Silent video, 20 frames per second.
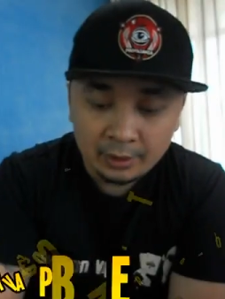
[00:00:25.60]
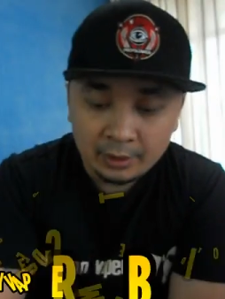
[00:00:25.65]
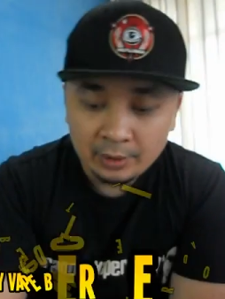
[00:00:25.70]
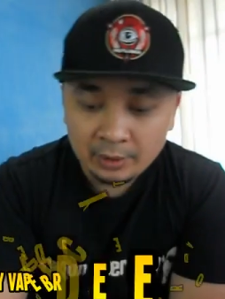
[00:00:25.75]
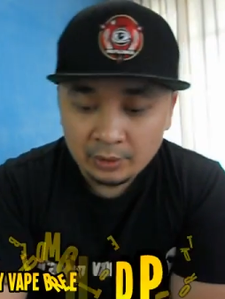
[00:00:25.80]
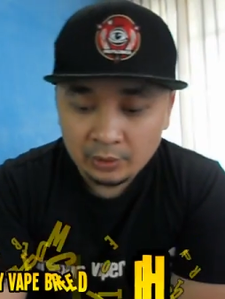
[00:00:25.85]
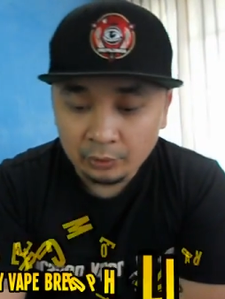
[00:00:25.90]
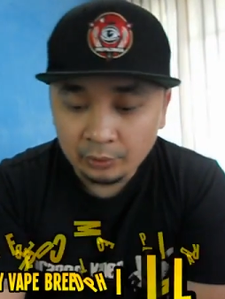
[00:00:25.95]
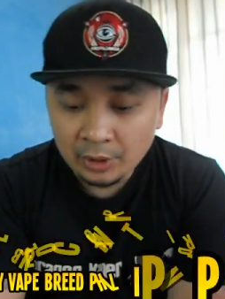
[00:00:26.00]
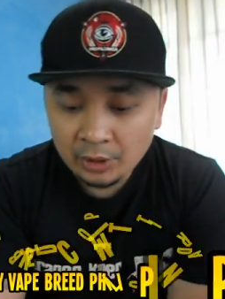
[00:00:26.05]

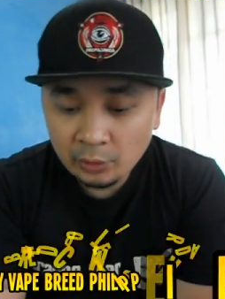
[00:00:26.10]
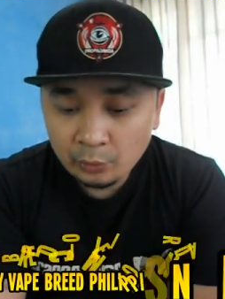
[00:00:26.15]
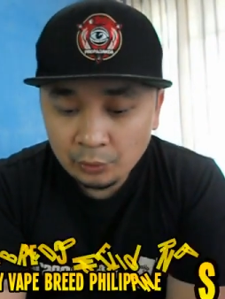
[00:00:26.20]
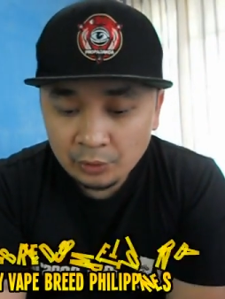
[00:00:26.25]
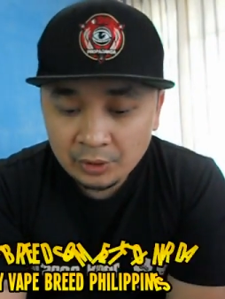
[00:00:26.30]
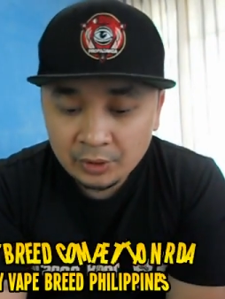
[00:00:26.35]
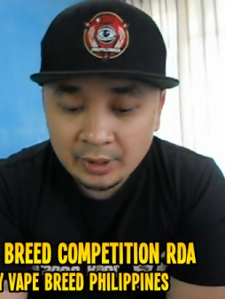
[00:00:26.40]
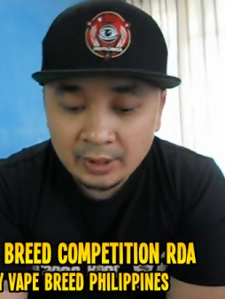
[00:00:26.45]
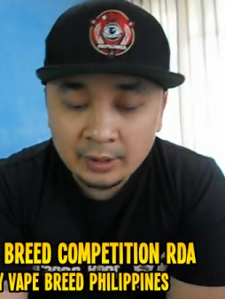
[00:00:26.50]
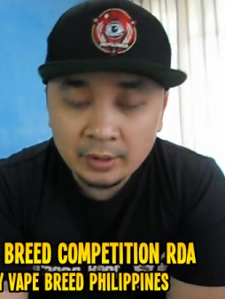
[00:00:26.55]
So this was
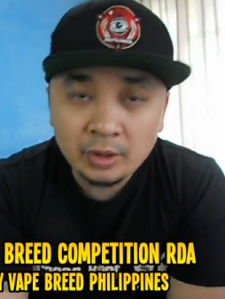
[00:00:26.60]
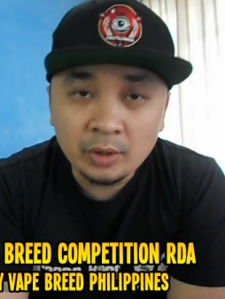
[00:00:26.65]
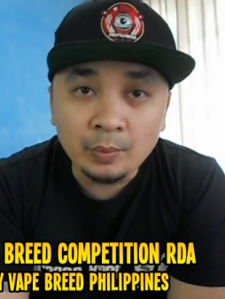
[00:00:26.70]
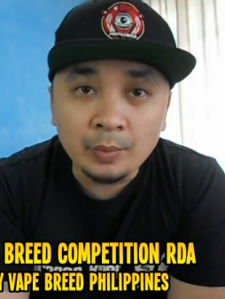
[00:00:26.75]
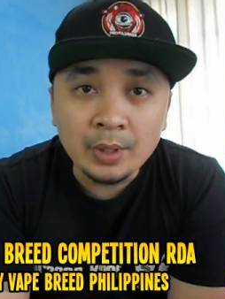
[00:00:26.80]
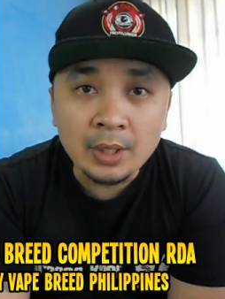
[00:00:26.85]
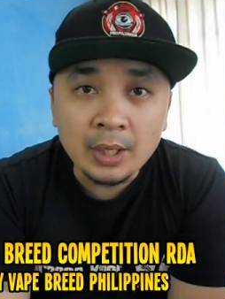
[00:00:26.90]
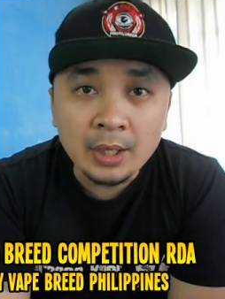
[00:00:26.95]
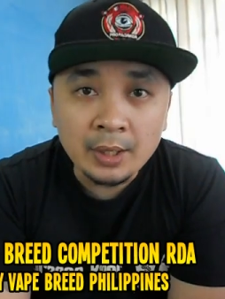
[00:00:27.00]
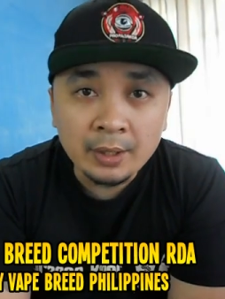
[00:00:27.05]
sent to
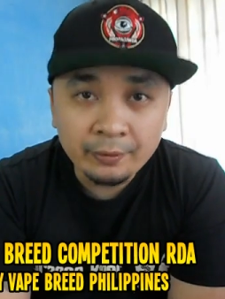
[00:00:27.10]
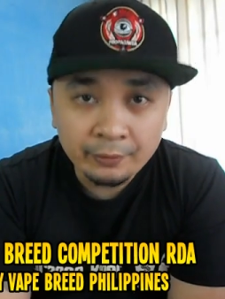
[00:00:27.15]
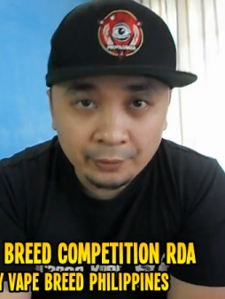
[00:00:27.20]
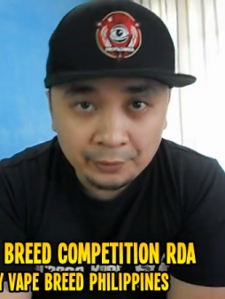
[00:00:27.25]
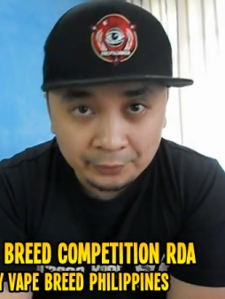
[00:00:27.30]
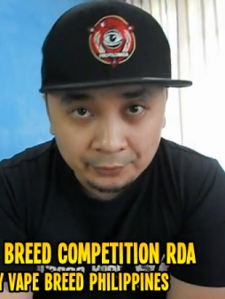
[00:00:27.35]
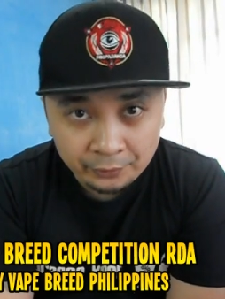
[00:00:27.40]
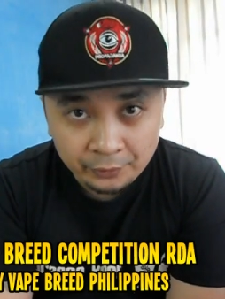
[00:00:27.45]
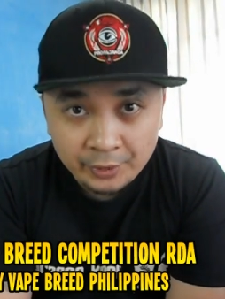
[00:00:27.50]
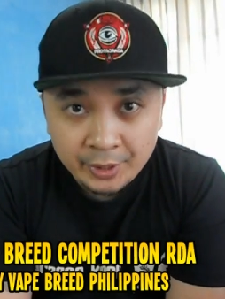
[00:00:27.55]
me for
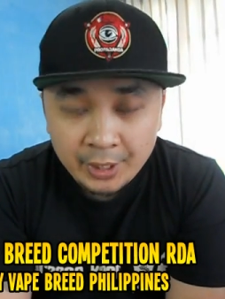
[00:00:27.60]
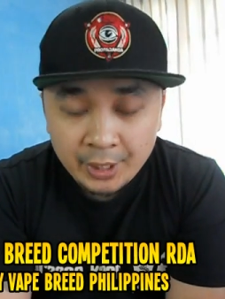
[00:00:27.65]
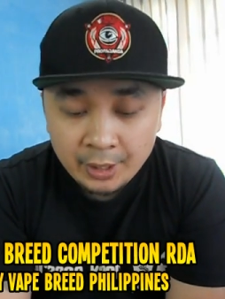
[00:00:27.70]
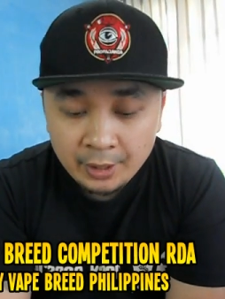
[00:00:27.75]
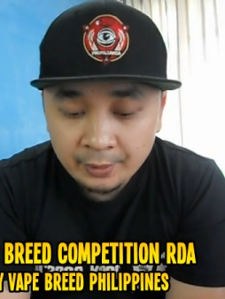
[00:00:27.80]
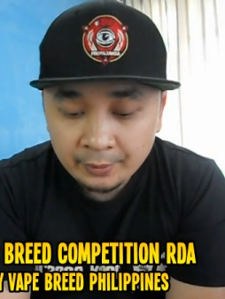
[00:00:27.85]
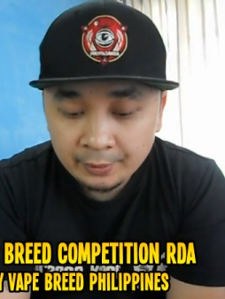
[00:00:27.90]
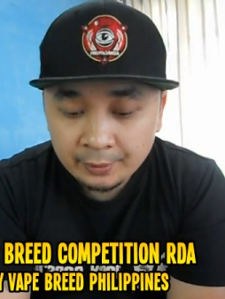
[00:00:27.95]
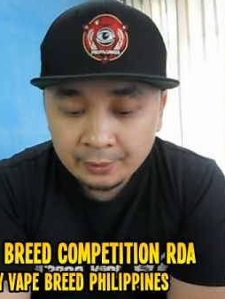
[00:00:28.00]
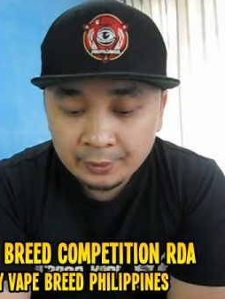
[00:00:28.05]
free
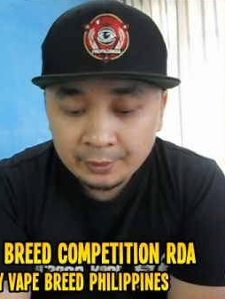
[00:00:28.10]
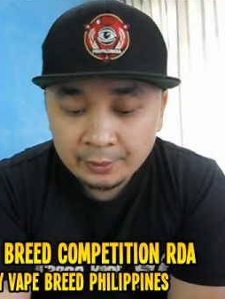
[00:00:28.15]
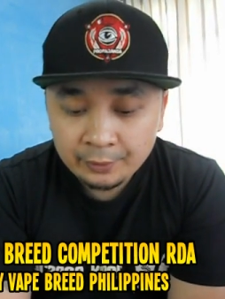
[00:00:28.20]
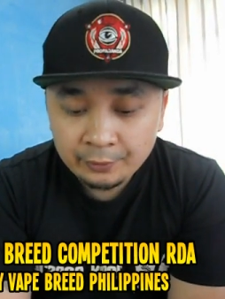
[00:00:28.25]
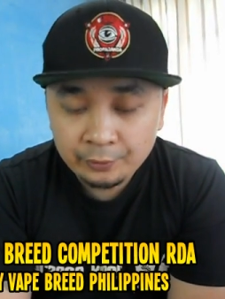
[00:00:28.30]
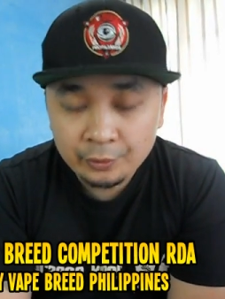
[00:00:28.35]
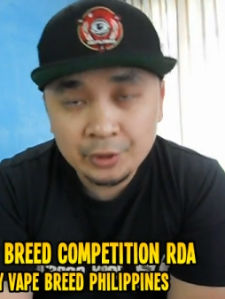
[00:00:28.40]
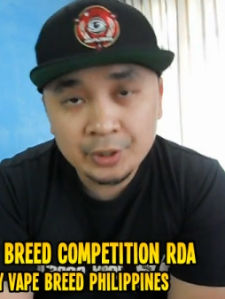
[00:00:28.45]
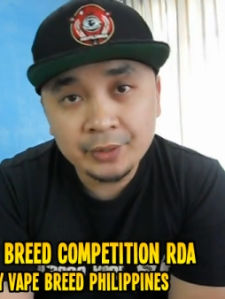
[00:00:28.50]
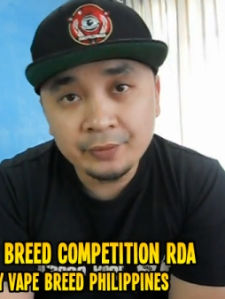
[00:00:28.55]

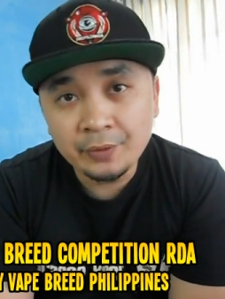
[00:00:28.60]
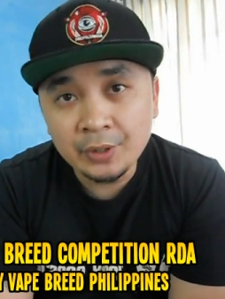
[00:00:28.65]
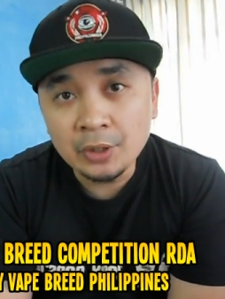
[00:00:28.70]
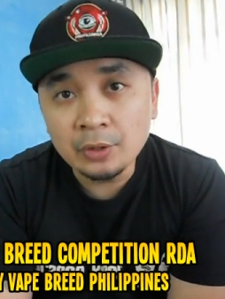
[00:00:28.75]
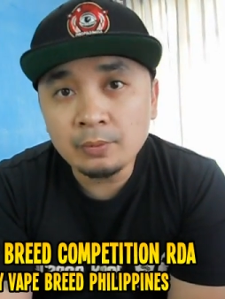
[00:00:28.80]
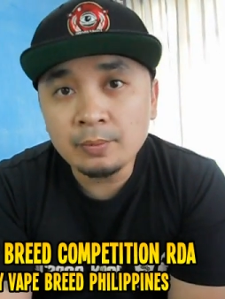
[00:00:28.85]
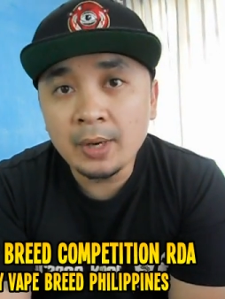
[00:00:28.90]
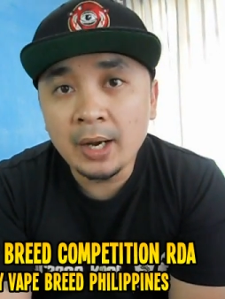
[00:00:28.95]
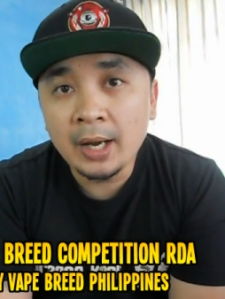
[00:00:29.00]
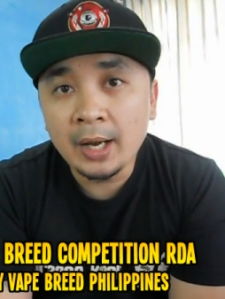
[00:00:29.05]
for review
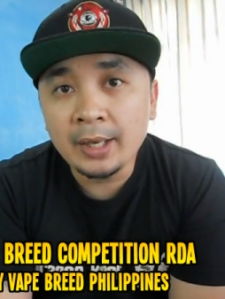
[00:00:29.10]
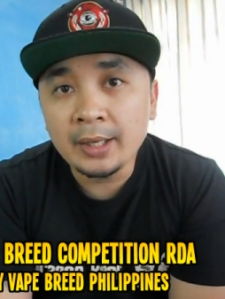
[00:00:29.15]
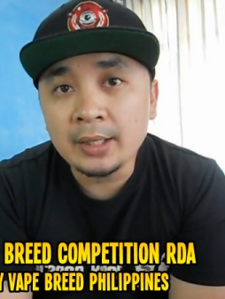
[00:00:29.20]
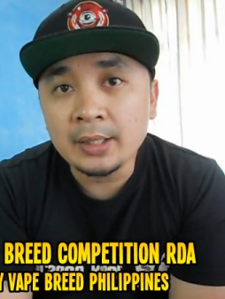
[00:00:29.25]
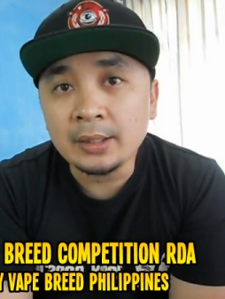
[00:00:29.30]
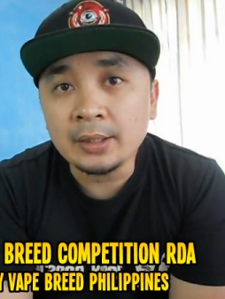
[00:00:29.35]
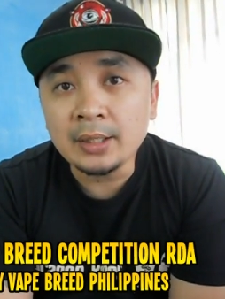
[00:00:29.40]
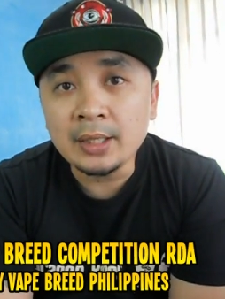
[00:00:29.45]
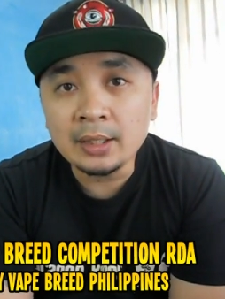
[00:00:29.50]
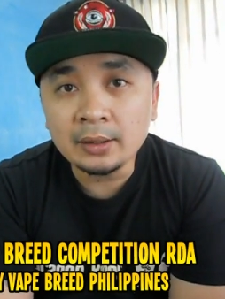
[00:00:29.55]
by
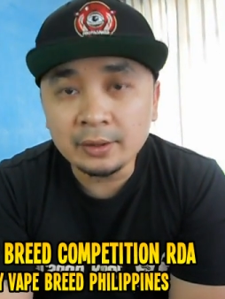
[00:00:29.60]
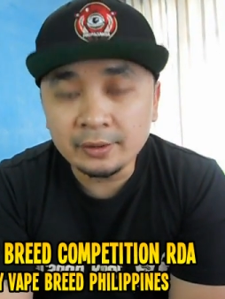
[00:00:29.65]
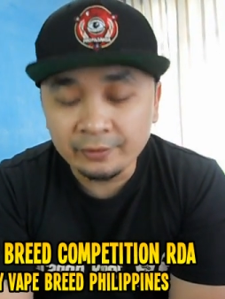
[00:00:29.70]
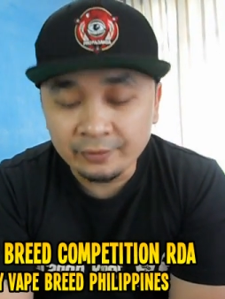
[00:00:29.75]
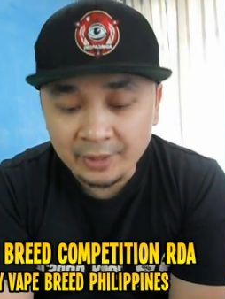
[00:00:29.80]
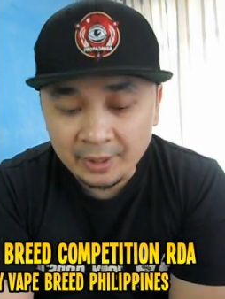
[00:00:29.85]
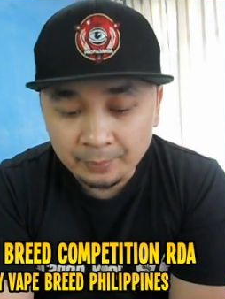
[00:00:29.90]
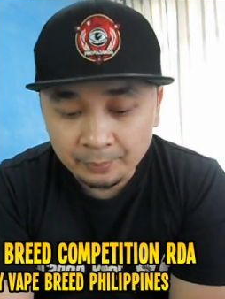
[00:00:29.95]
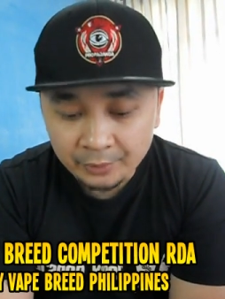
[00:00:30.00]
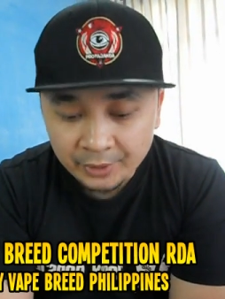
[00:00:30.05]
Neil of
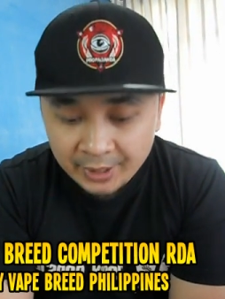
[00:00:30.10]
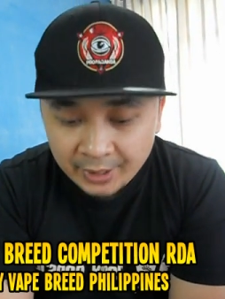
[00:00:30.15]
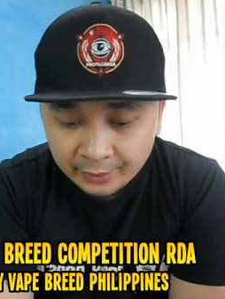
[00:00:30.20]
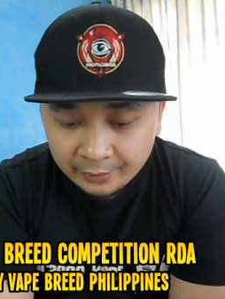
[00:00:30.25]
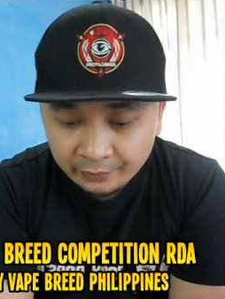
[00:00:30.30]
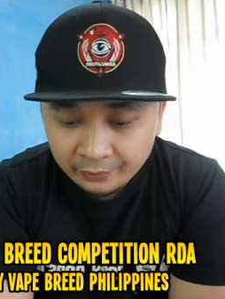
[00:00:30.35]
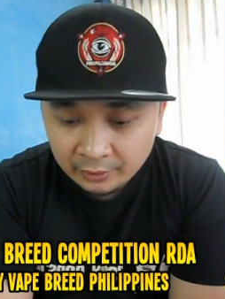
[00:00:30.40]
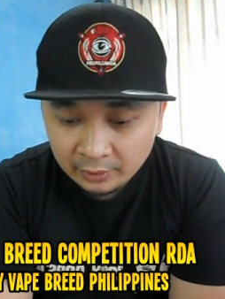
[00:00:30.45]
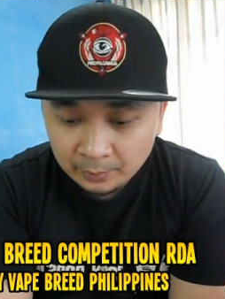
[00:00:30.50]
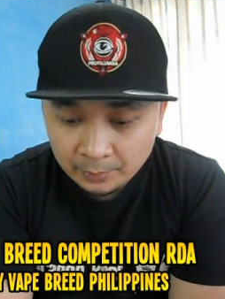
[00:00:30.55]
Vape Breed
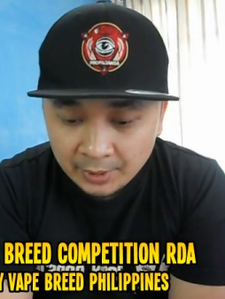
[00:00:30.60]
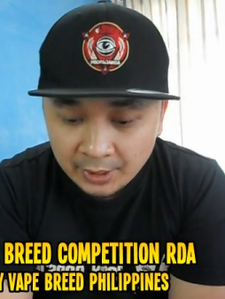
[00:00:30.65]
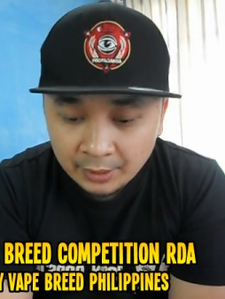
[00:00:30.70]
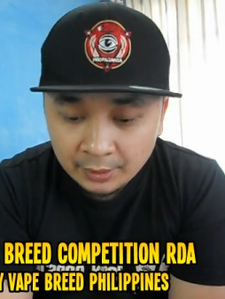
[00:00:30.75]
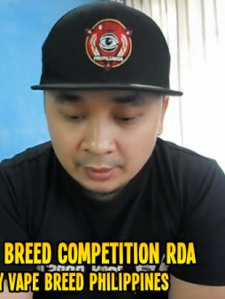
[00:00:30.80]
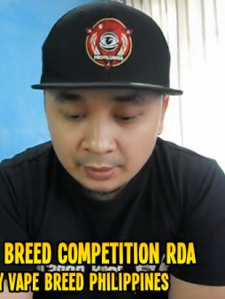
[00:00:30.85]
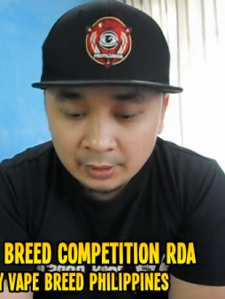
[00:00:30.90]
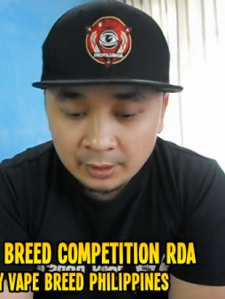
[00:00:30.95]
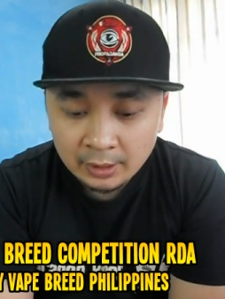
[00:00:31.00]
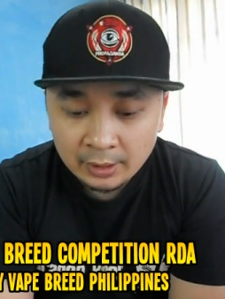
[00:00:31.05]

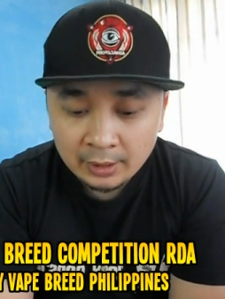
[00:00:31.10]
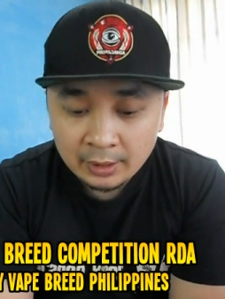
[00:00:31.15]
Philippines,